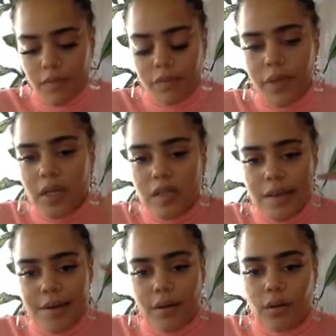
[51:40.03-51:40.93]
because
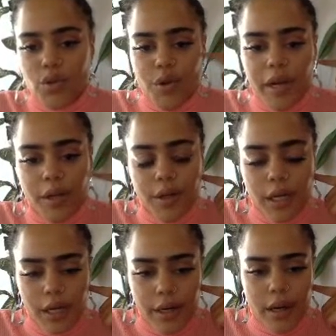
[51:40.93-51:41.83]
then it'll train your
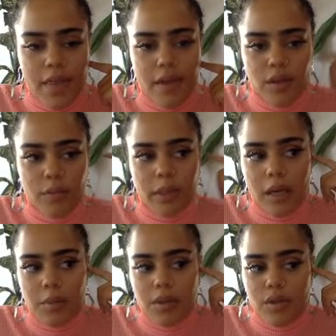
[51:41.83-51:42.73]
ear, and then you'll be
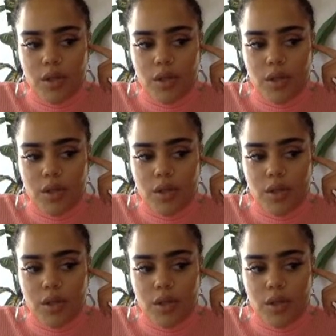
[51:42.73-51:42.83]
able to